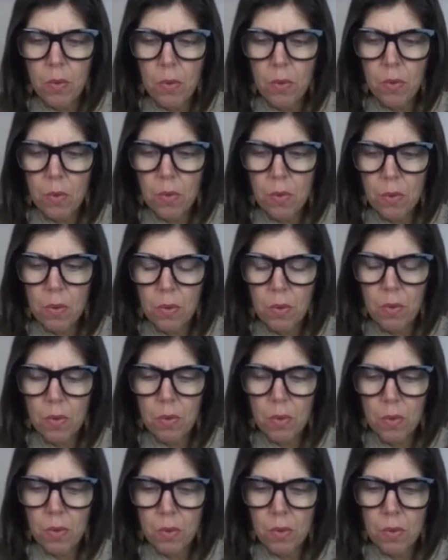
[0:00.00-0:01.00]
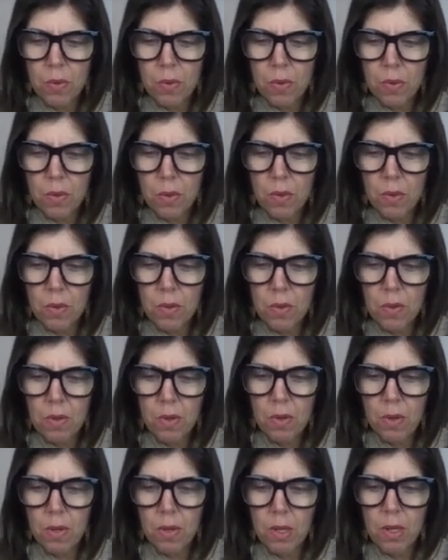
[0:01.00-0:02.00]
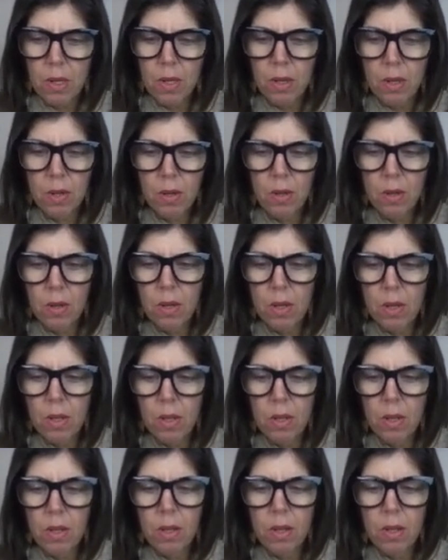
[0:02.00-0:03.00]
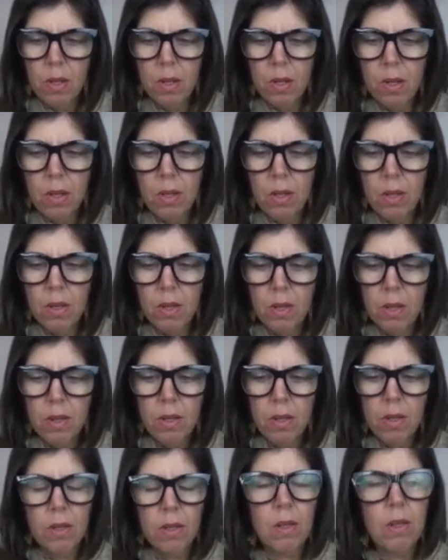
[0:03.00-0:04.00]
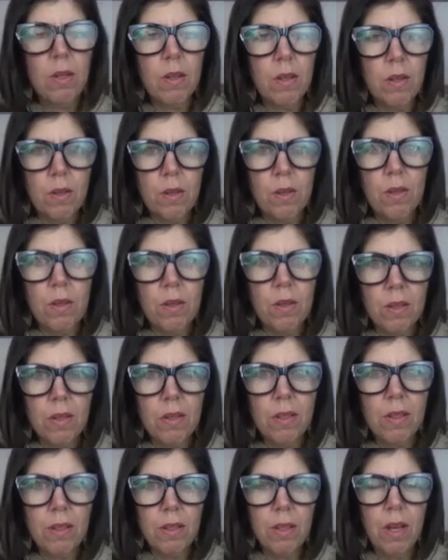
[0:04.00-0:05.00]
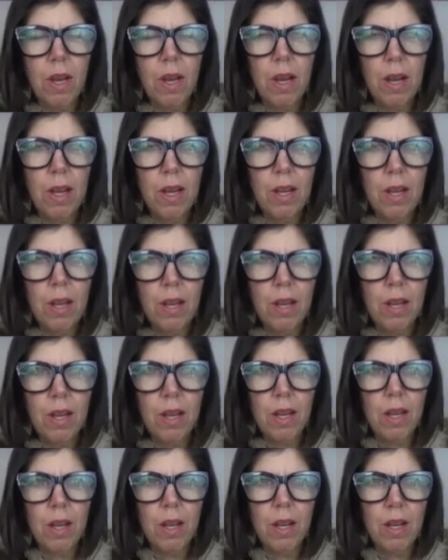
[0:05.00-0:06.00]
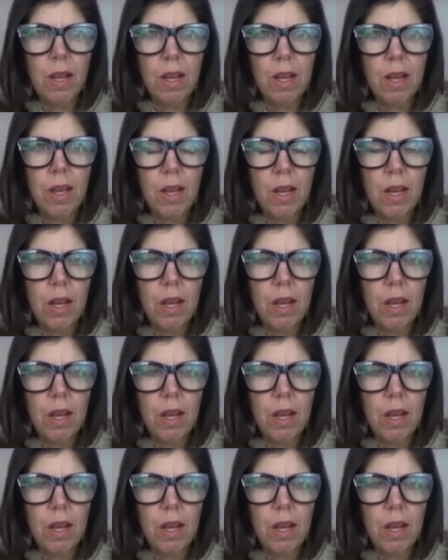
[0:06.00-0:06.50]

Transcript: This person isn't speaking.